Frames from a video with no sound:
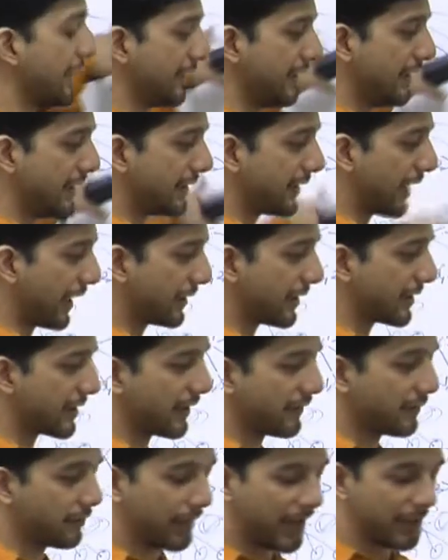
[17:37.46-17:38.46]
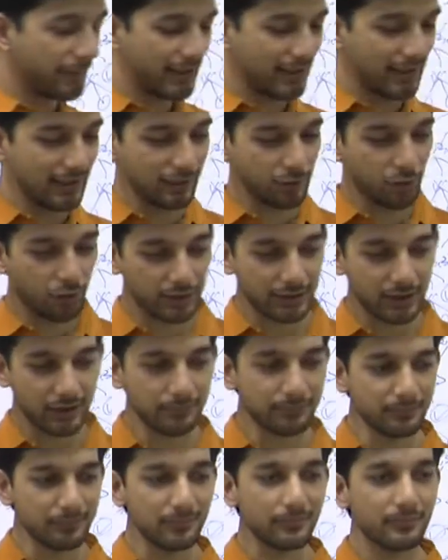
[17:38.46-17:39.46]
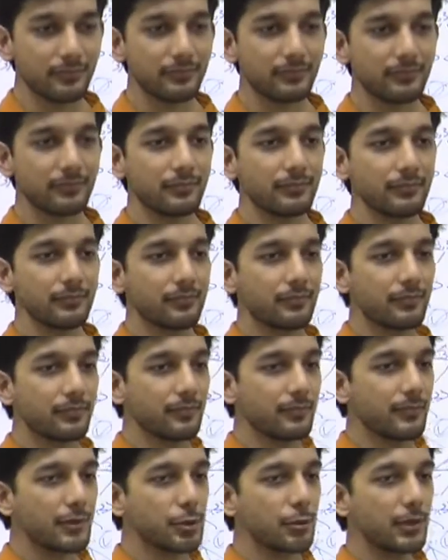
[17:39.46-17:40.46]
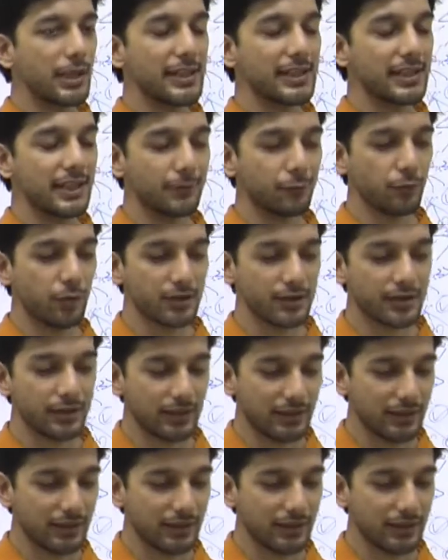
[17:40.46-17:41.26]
technique that is given by the algorithm. So let's say it was